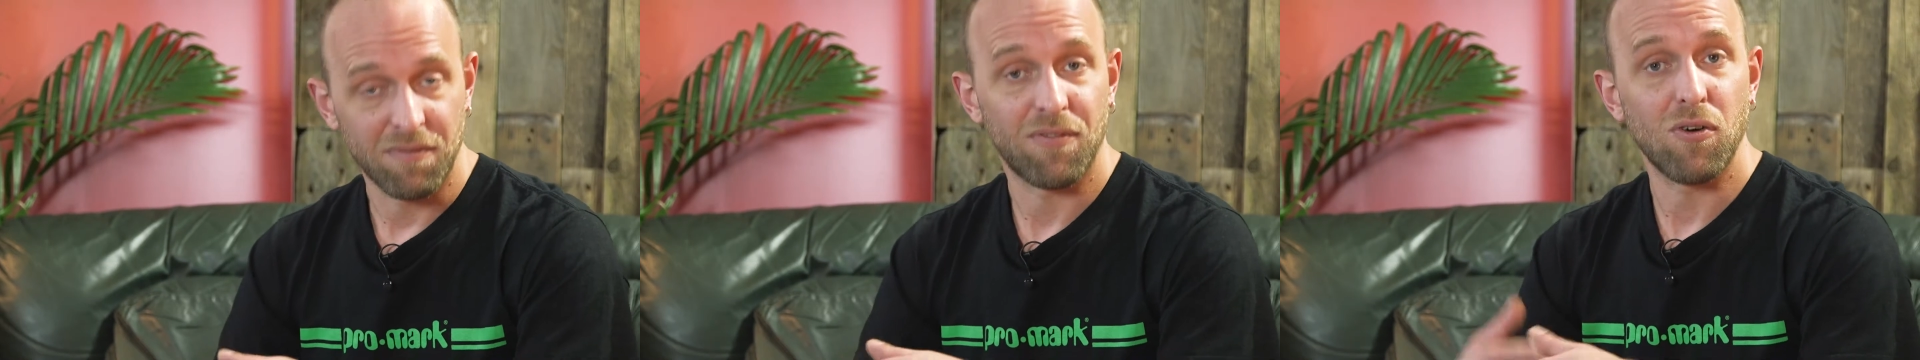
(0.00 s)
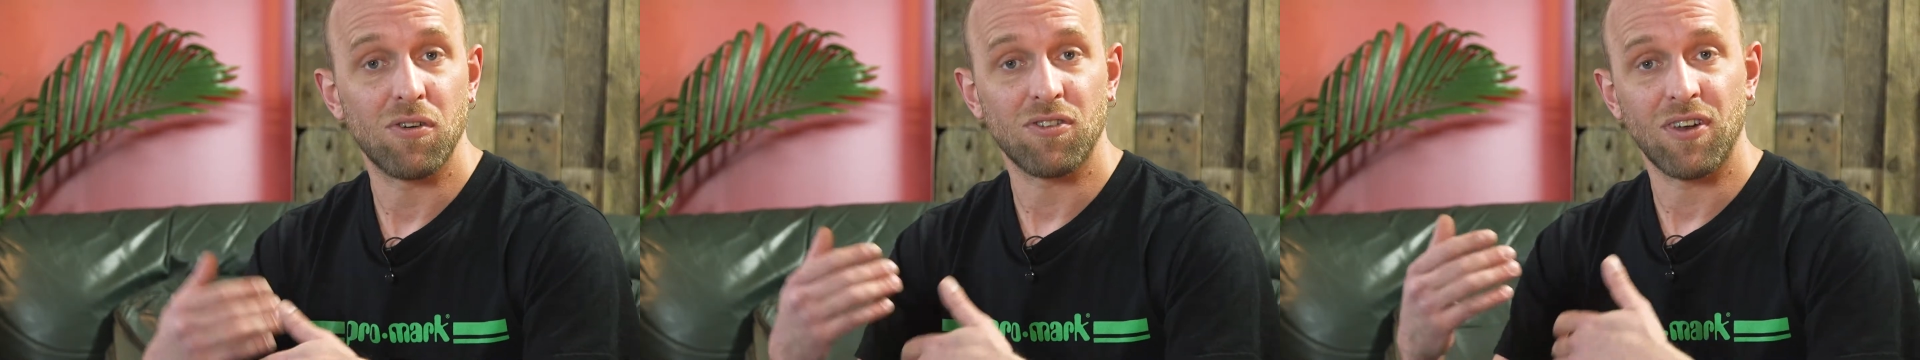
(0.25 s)
and
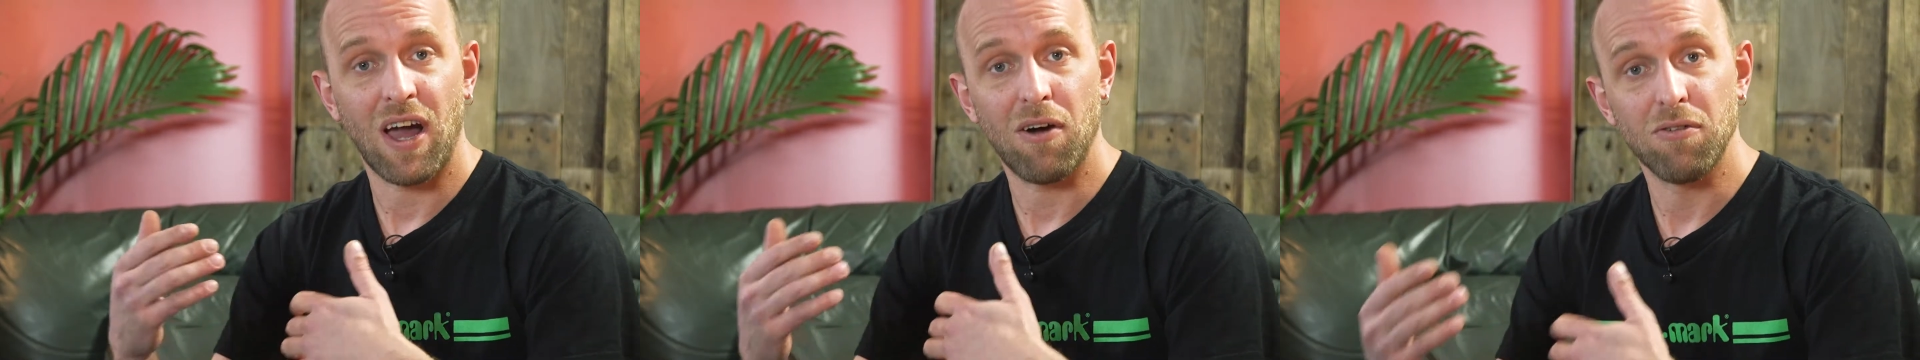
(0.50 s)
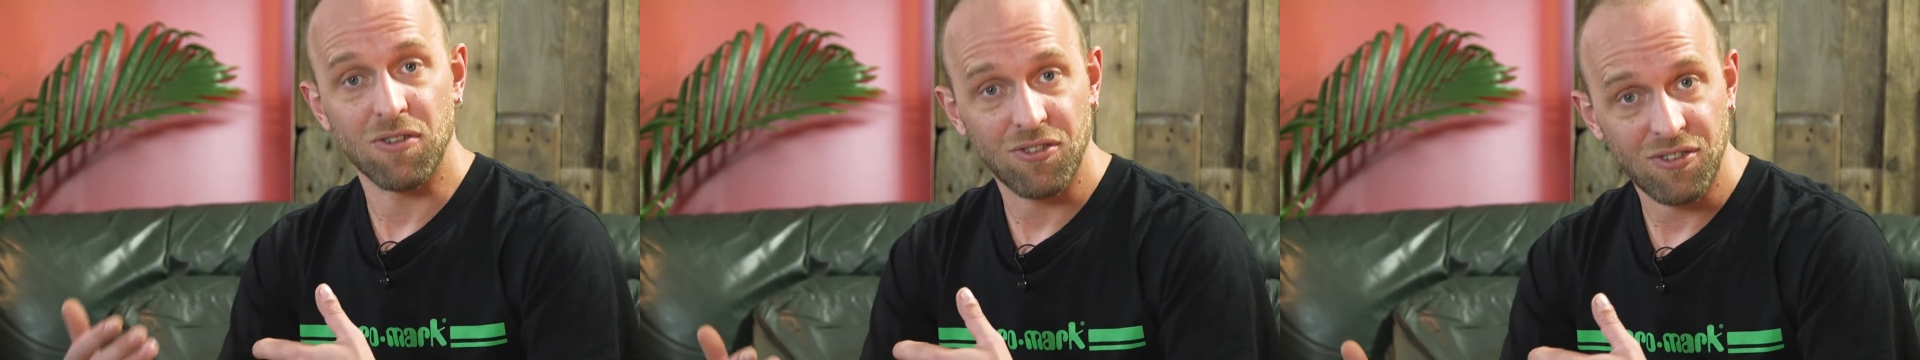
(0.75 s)
focus on
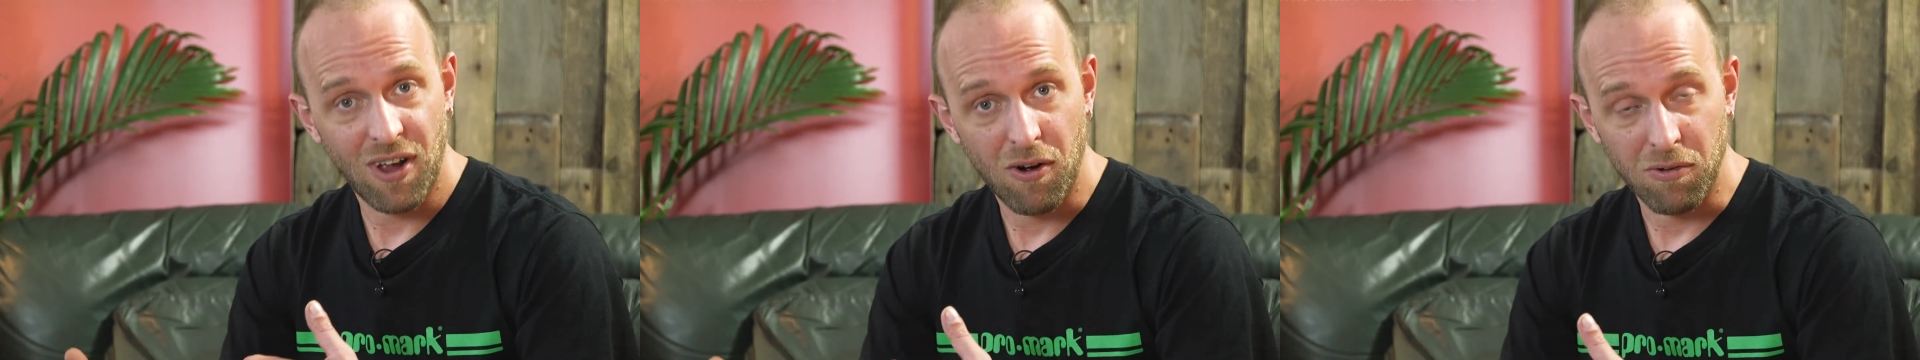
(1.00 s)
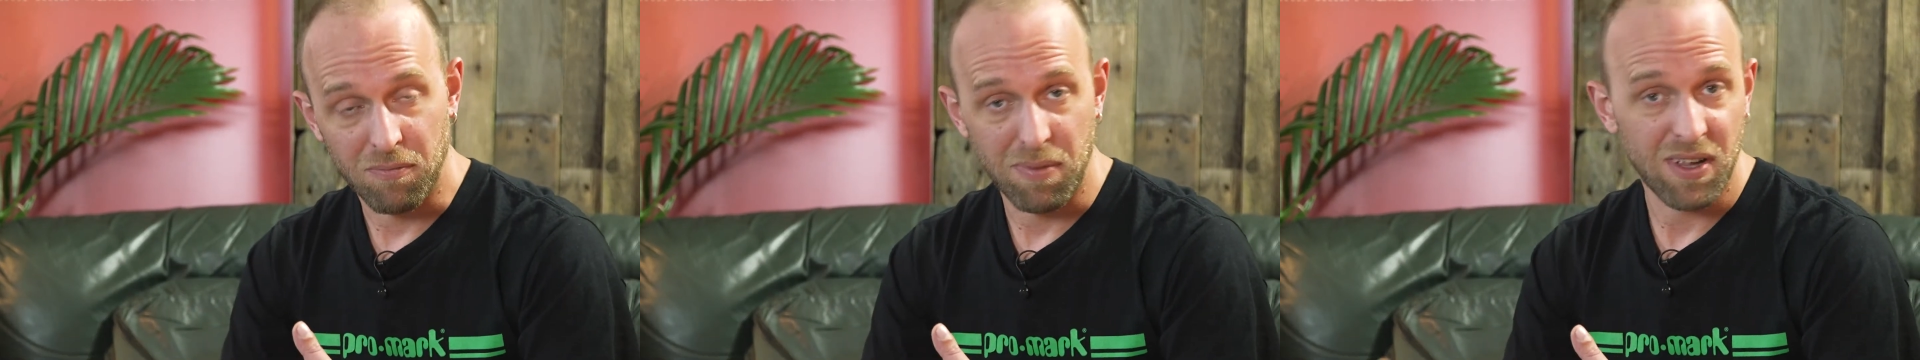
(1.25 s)
how you
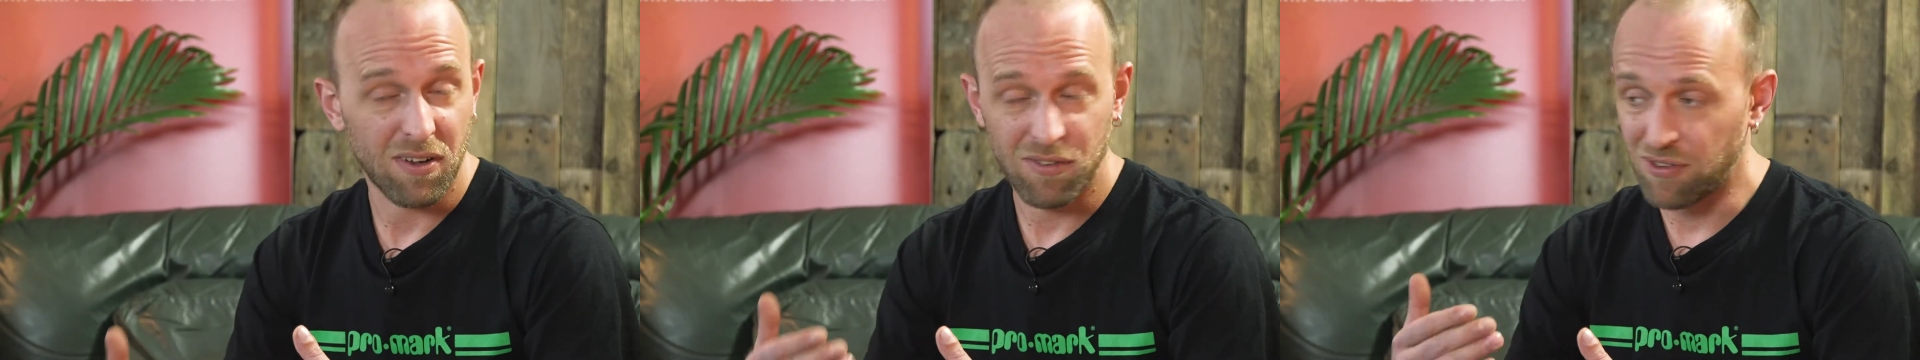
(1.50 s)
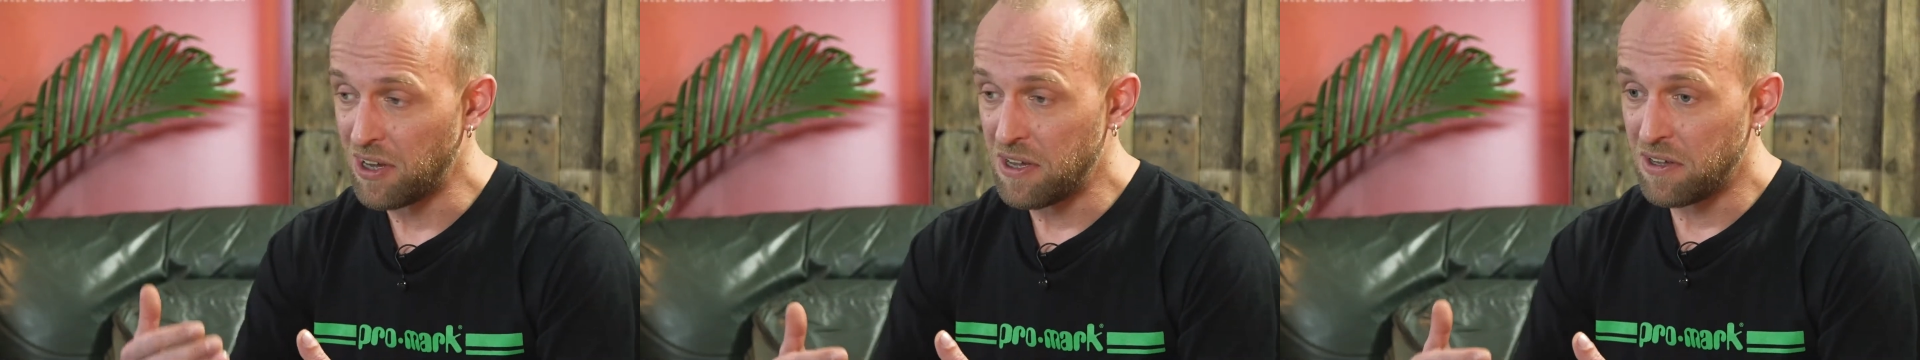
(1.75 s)
sound,
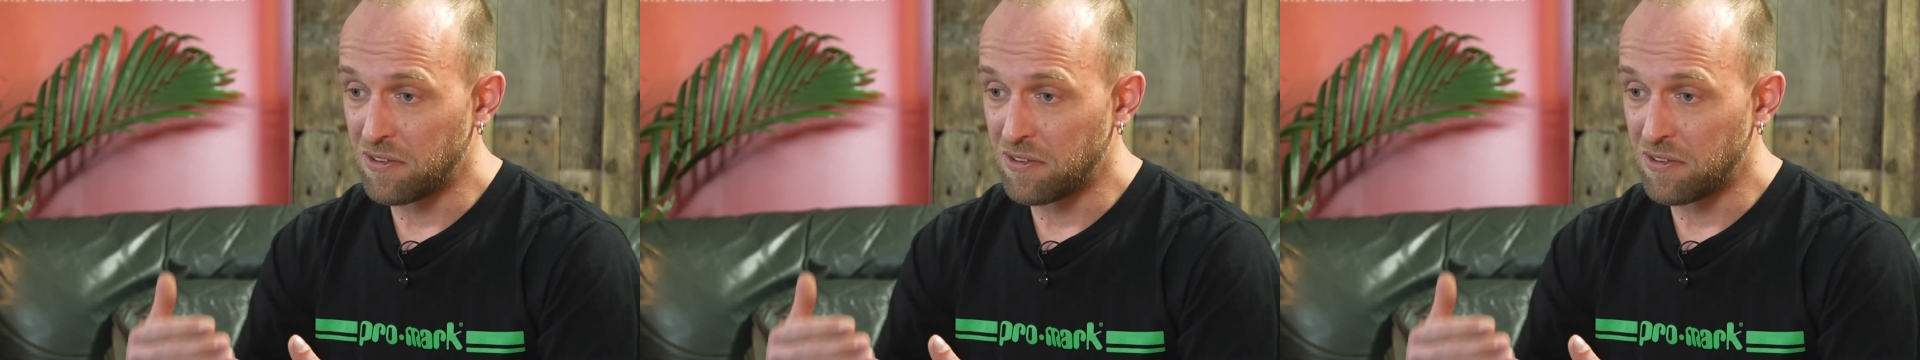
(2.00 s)
because